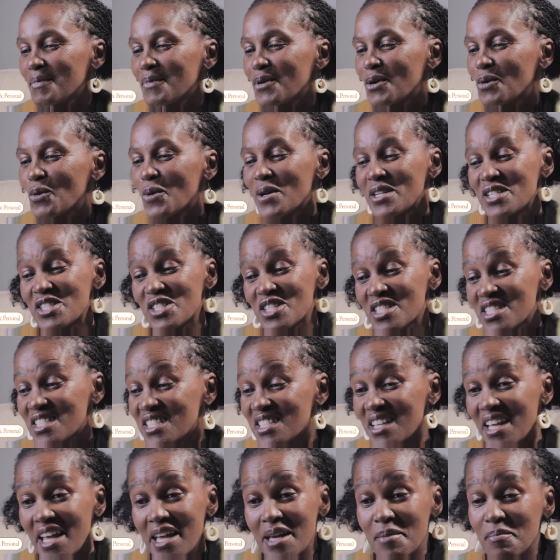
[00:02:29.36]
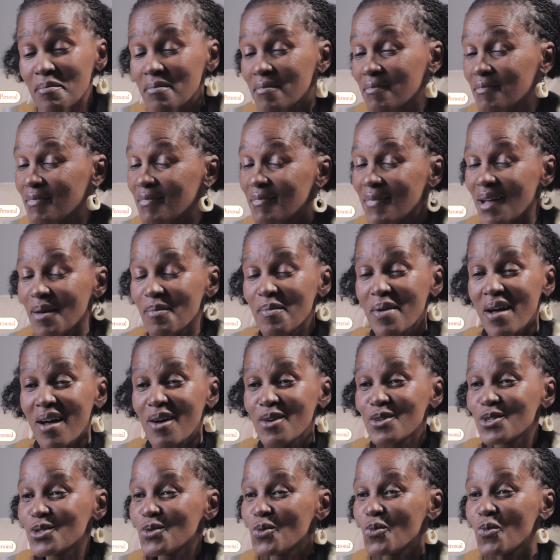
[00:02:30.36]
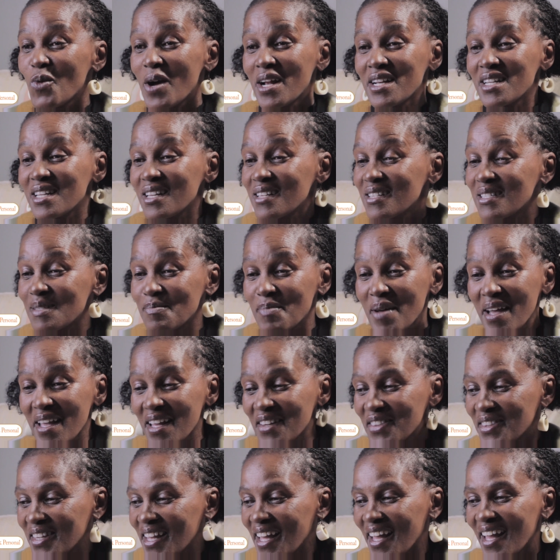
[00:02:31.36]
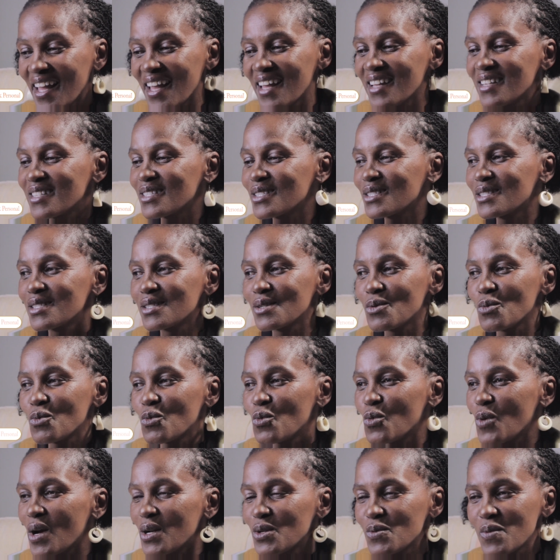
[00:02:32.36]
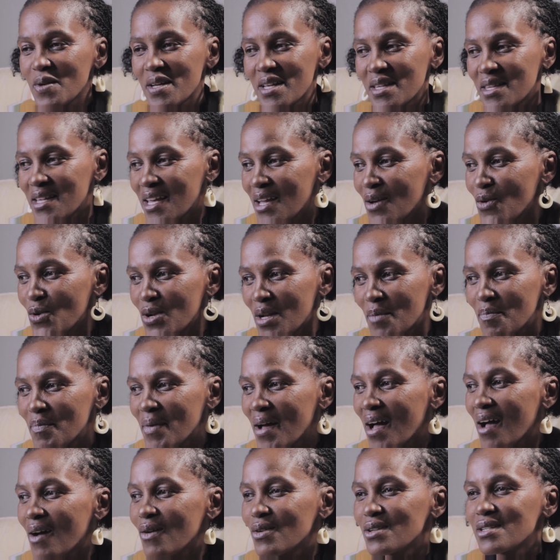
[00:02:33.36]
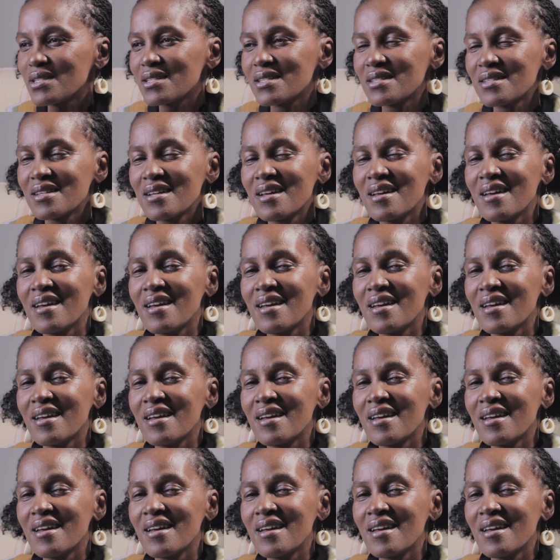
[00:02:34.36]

questions came about what inspired the hats, what were they all about.